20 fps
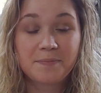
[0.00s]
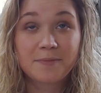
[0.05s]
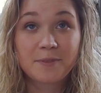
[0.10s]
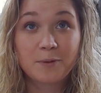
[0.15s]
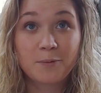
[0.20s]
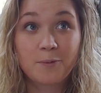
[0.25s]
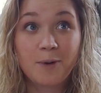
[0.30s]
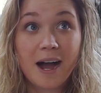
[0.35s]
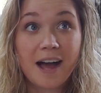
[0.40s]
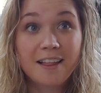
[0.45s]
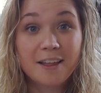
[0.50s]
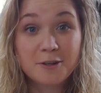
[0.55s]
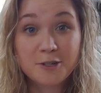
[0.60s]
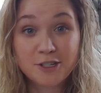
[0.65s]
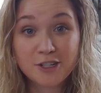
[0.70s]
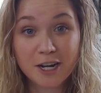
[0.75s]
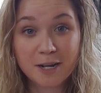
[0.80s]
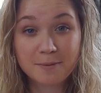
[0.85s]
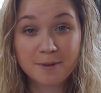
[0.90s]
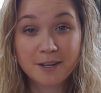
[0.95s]
While I was
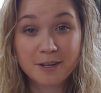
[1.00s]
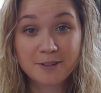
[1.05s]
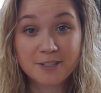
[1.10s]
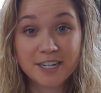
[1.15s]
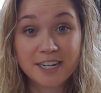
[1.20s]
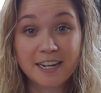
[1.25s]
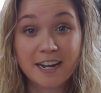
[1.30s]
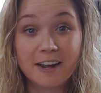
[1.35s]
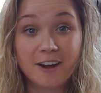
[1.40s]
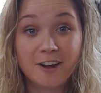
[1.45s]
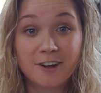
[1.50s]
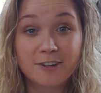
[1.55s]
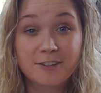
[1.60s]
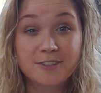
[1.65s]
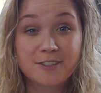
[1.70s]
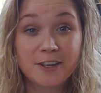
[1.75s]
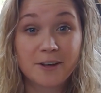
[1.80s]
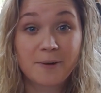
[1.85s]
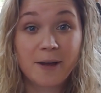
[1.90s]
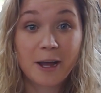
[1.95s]
job coaching, I
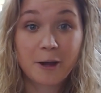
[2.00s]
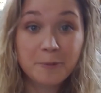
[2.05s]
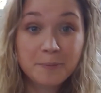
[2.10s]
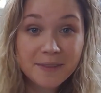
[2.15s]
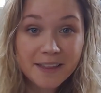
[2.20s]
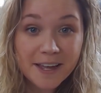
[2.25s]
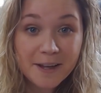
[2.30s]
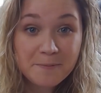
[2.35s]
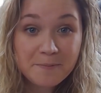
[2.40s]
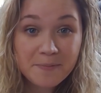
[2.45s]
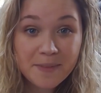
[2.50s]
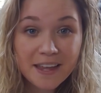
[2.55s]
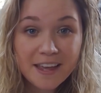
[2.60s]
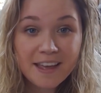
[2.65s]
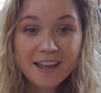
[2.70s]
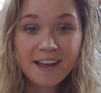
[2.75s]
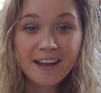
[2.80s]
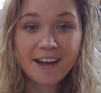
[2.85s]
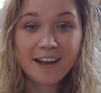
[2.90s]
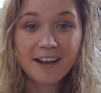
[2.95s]
also helped them
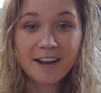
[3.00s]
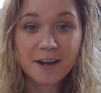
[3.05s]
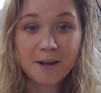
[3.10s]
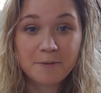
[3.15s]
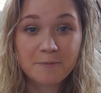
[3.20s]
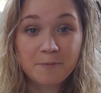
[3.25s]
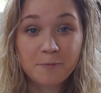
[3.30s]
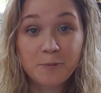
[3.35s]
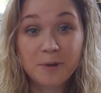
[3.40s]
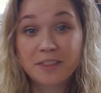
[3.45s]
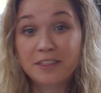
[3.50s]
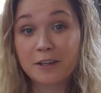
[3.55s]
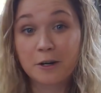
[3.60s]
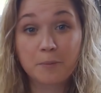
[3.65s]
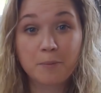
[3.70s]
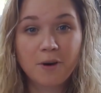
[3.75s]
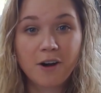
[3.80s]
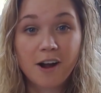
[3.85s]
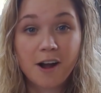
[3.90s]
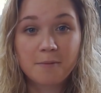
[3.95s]
with their
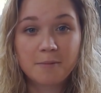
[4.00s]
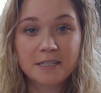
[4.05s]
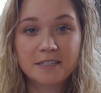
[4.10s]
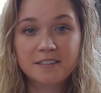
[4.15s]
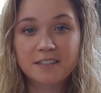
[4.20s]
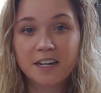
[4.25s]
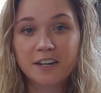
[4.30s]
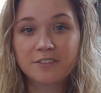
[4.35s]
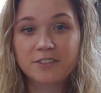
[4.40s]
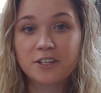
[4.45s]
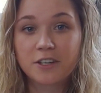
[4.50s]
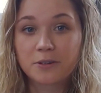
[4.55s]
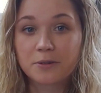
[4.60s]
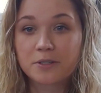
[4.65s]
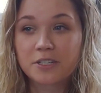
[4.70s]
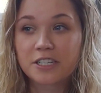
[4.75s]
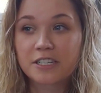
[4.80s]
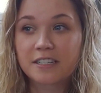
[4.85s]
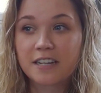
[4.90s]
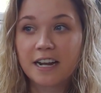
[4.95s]
prom and stuff. So it was
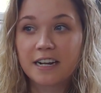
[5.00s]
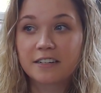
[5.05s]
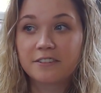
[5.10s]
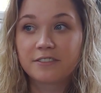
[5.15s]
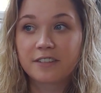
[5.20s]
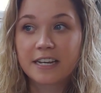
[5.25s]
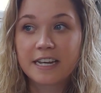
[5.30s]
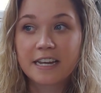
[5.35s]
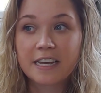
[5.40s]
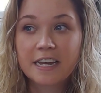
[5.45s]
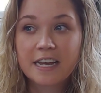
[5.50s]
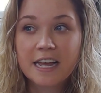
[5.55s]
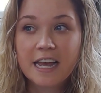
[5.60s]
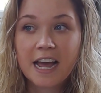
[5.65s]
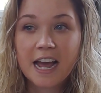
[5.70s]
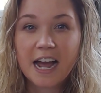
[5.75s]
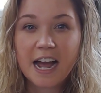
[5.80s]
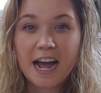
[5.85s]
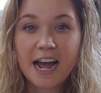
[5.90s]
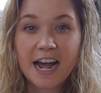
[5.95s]
just kind of like,
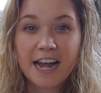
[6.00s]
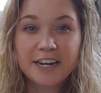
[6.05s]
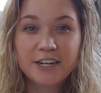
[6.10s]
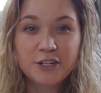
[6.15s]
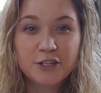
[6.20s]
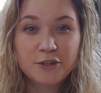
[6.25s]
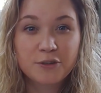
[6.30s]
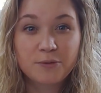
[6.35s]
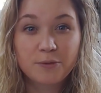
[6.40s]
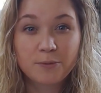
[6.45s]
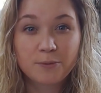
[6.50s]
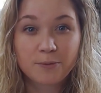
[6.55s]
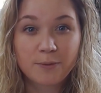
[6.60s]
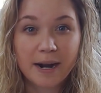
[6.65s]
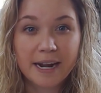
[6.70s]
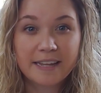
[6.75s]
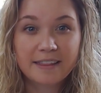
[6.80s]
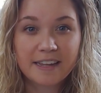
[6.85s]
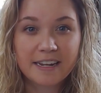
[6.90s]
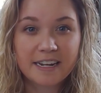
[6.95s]
I knew
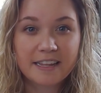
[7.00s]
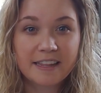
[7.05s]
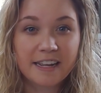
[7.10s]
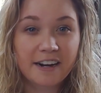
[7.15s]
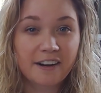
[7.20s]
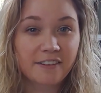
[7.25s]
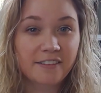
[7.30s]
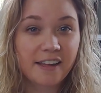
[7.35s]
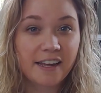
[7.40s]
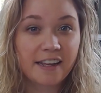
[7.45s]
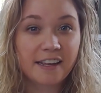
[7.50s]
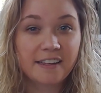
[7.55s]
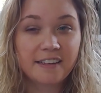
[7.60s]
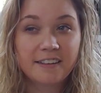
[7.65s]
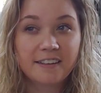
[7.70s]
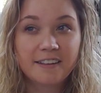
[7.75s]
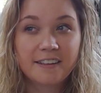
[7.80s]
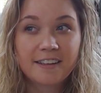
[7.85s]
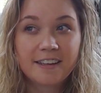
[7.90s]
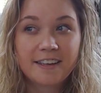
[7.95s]
right then and there that
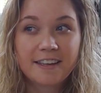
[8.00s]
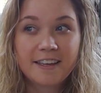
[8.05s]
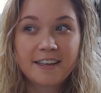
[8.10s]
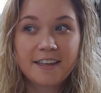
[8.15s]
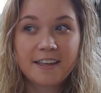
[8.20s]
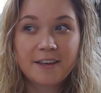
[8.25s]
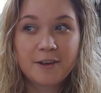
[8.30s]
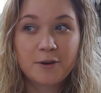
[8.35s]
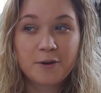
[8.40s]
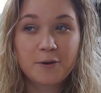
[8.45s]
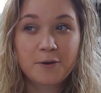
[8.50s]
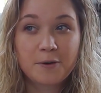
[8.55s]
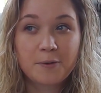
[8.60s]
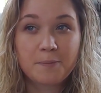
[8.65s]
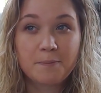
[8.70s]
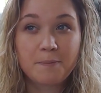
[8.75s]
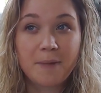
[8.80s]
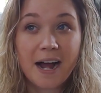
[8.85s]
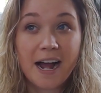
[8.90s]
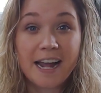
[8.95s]

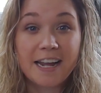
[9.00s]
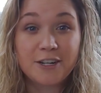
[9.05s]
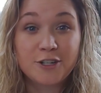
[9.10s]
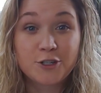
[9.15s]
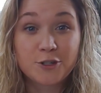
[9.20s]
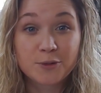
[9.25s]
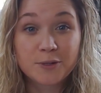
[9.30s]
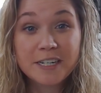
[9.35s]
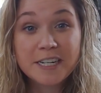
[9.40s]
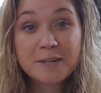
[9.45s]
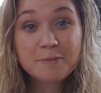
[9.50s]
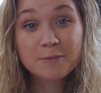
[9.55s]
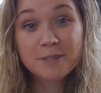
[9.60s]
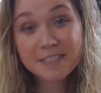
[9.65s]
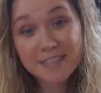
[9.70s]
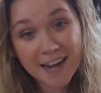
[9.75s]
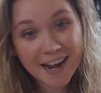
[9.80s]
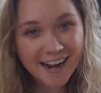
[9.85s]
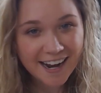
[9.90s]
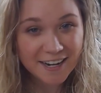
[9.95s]
my dream
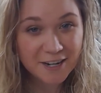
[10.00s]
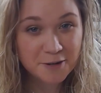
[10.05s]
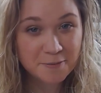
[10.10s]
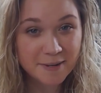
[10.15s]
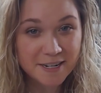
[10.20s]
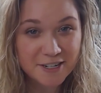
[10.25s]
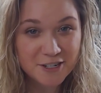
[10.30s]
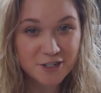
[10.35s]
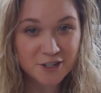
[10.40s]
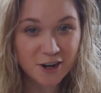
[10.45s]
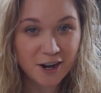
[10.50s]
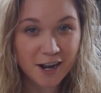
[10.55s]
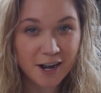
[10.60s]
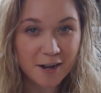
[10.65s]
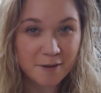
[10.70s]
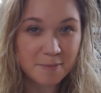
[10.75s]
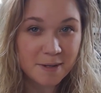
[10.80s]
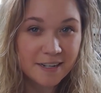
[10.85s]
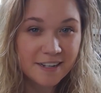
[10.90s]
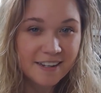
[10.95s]
retirement
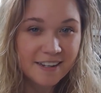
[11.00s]
job